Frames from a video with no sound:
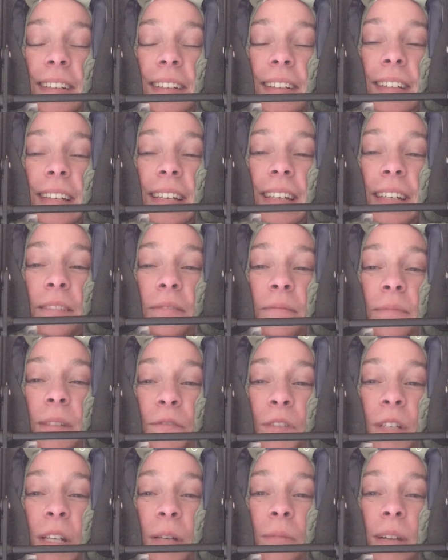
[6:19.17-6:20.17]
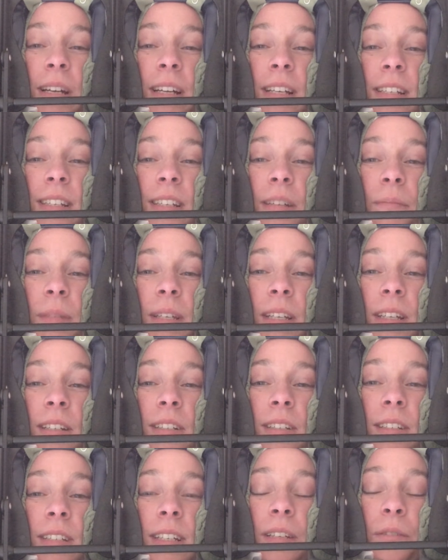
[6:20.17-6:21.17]
yeah, if you don't like something,
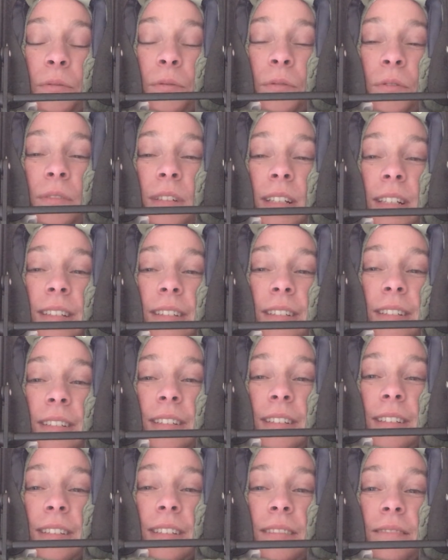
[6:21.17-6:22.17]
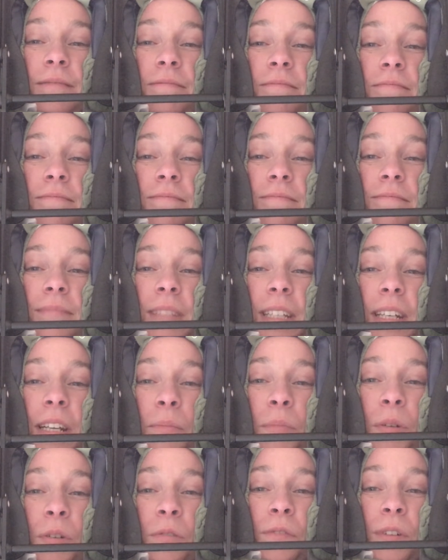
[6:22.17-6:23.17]
just ignore it. Just, you know,
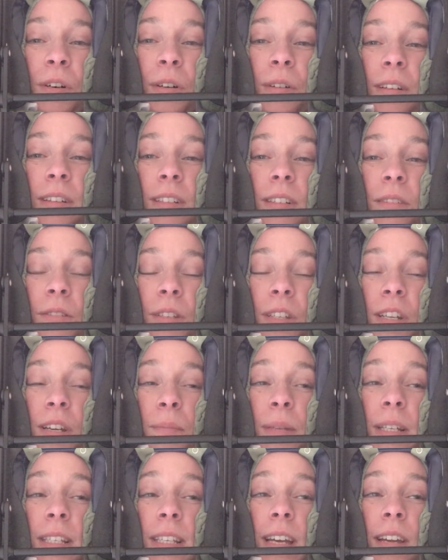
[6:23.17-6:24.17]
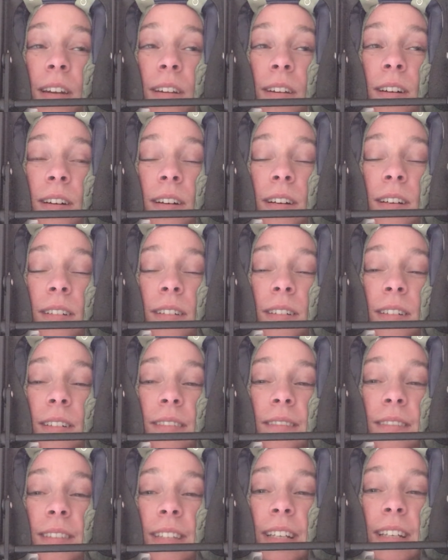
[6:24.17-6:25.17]
move on. As long as nobody's getting hurt,
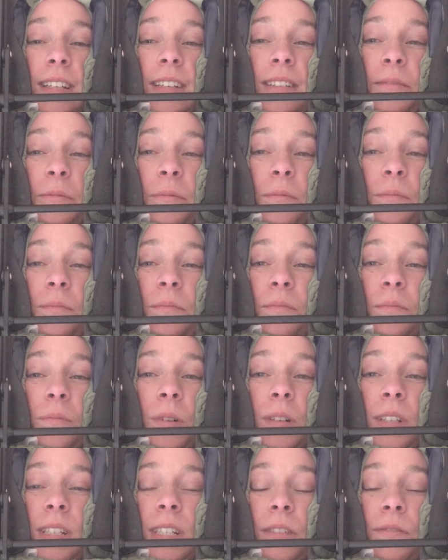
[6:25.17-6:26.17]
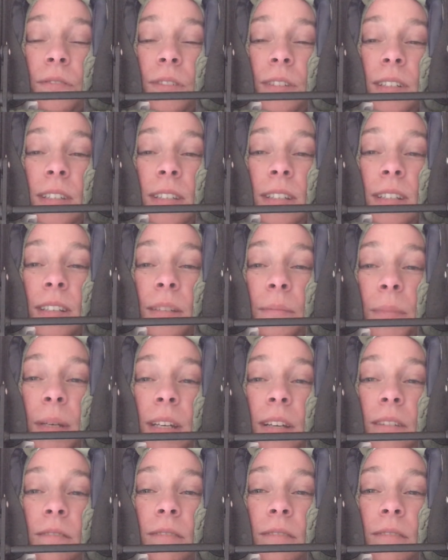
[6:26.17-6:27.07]
then what difference does it make,